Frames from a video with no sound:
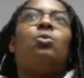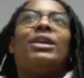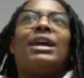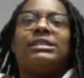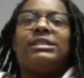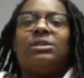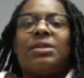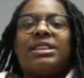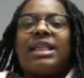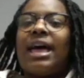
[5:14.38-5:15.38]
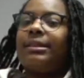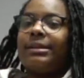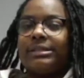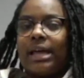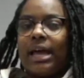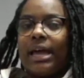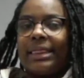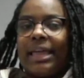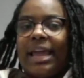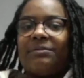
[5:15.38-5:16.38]
We got to see what that looks
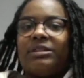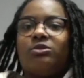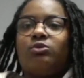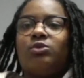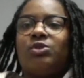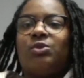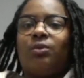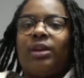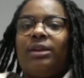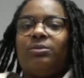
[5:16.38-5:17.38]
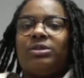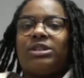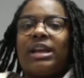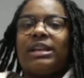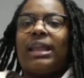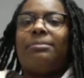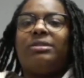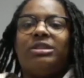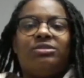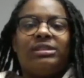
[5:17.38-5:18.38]
like. They have this cool screen which kind of like
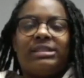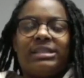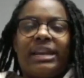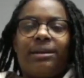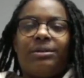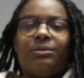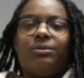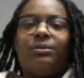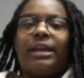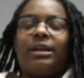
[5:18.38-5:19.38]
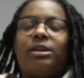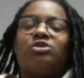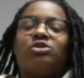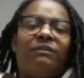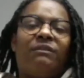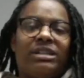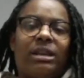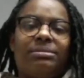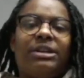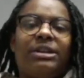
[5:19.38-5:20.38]
puts you in a scenario, like a traffic
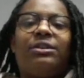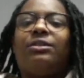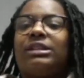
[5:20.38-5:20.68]
stop scenario.